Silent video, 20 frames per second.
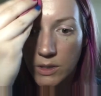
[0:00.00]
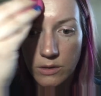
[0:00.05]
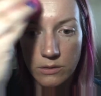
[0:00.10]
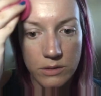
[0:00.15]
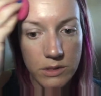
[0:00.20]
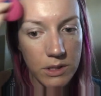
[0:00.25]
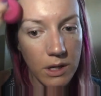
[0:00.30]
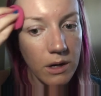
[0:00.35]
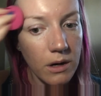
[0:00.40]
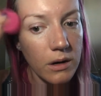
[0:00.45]
you
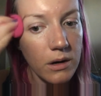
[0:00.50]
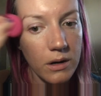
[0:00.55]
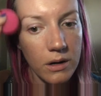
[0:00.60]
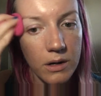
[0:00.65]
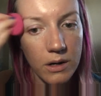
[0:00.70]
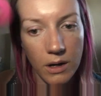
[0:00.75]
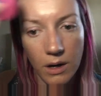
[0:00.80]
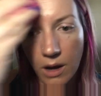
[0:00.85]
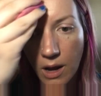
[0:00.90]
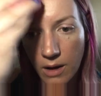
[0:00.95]
start
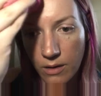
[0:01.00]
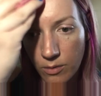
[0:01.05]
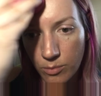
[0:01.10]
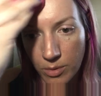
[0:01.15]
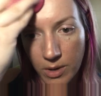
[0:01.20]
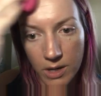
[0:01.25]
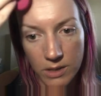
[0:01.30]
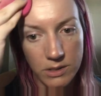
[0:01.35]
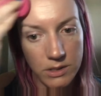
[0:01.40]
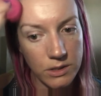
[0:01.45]

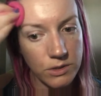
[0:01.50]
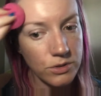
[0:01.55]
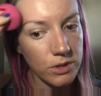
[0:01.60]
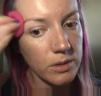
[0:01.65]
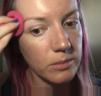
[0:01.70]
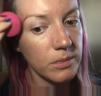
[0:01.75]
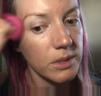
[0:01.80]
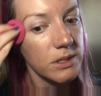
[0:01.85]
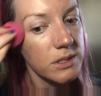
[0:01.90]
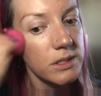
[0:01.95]
chiropractic
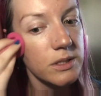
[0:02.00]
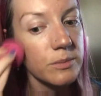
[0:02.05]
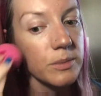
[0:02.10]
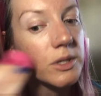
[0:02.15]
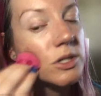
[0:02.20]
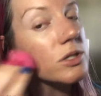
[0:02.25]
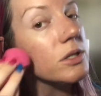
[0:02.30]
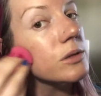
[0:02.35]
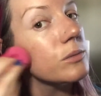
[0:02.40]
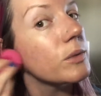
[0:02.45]
treatments,
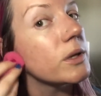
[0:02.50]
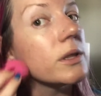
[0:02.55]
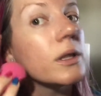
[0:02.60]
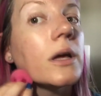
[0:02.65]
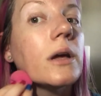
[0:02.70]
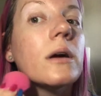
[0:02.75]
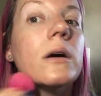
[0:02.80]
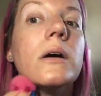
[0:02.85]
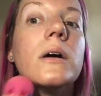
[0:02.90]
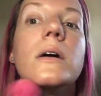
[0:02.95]
especially when
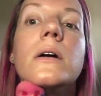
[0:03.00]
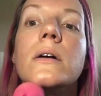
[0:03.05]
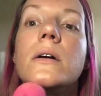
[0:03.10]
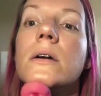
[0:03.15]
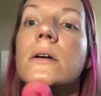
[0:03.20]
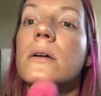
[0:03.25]
they are